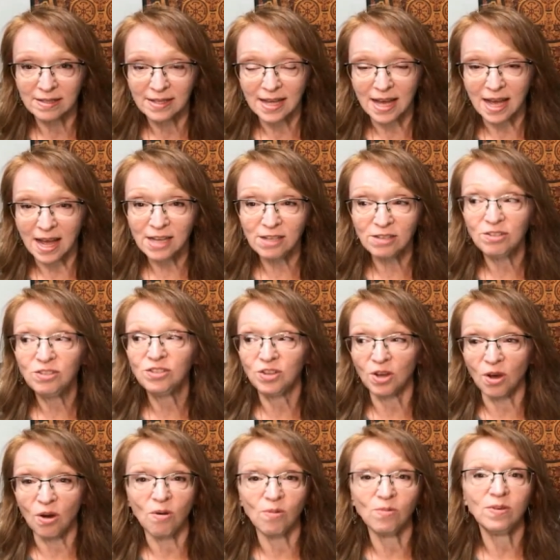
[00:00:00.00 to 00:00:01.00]
I
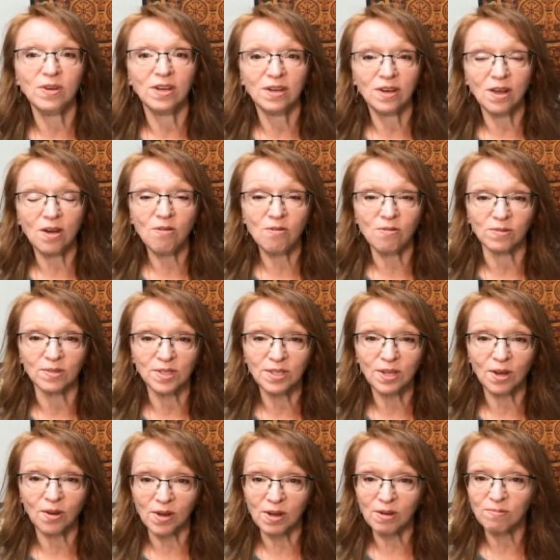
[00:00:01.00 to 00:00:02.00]
don't know.
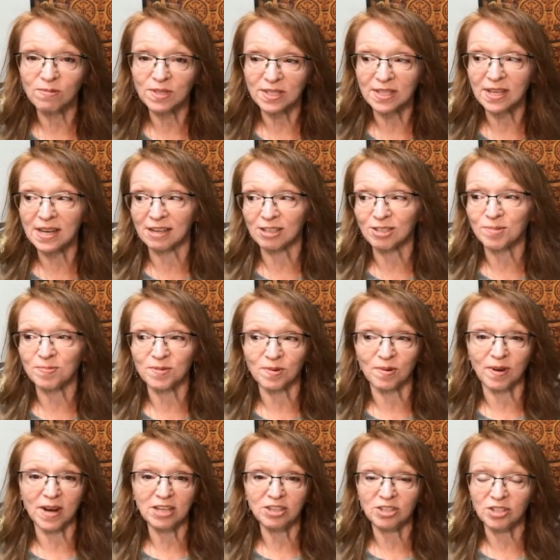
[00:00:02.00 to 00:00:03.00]
So it was an
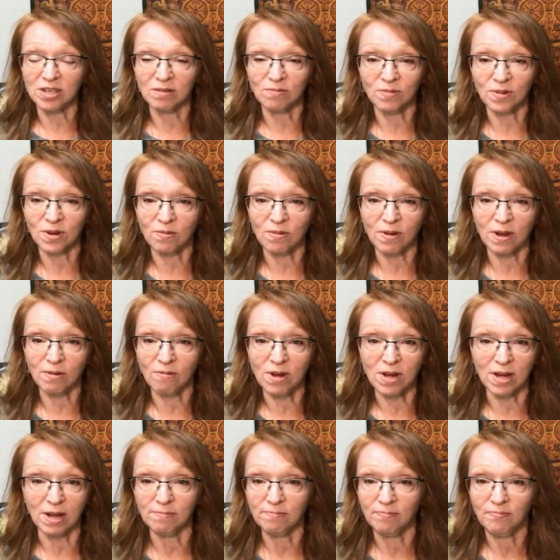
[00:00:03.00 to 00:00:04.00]
exploration. And what do I
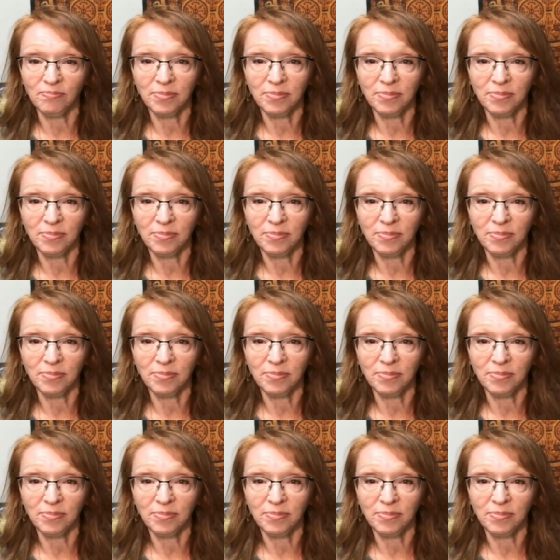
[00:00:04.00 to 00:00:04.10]
want?